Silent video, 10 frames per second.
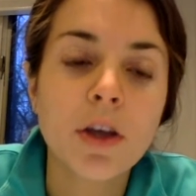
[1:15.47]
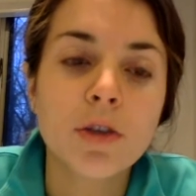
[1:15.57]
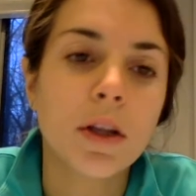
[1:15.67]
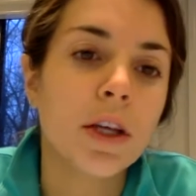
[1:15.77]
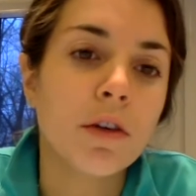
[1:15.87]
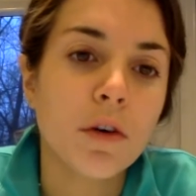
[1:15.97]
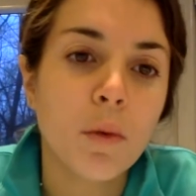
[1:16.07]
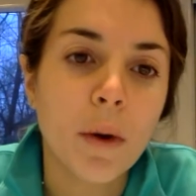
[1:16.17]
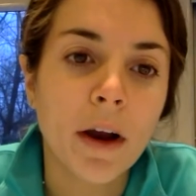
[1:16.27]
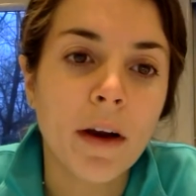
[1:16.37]
so that you're
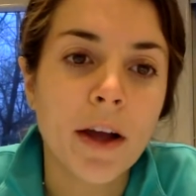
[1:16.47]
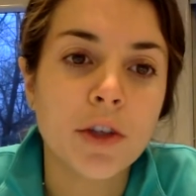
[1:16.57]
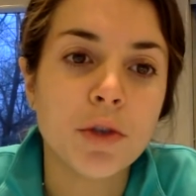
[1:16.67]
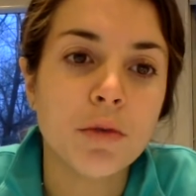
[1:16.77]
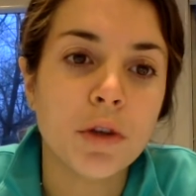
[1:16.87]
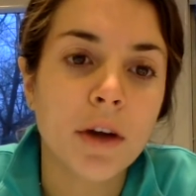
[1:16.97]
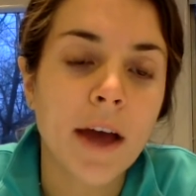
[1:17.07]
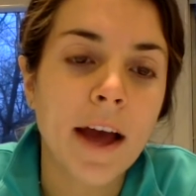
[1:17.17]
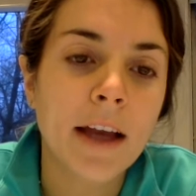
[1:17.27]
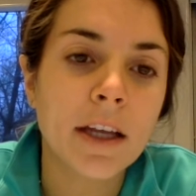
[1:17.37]
aware as you look
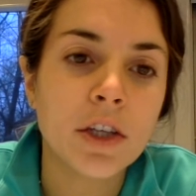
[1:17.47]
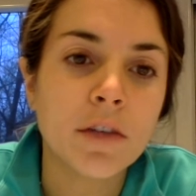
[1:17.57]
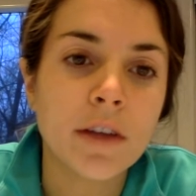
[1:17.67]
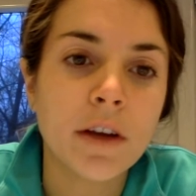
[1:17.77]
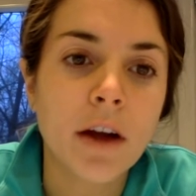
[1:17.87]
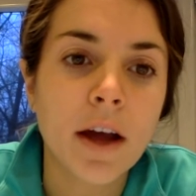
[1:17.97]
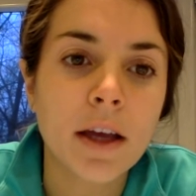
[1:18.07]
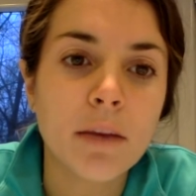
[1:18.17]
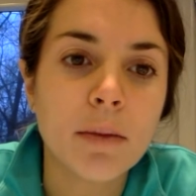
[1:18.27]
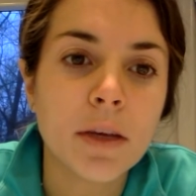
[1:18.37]
at each of their
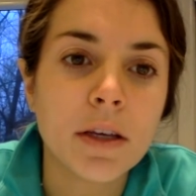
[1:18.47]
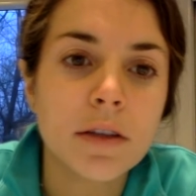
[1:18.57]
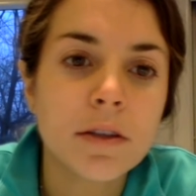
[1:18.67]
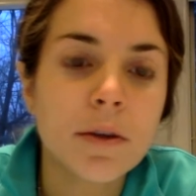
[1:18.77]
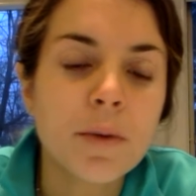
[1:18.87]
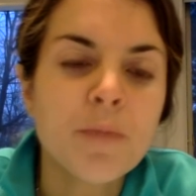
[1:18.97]
IEPs.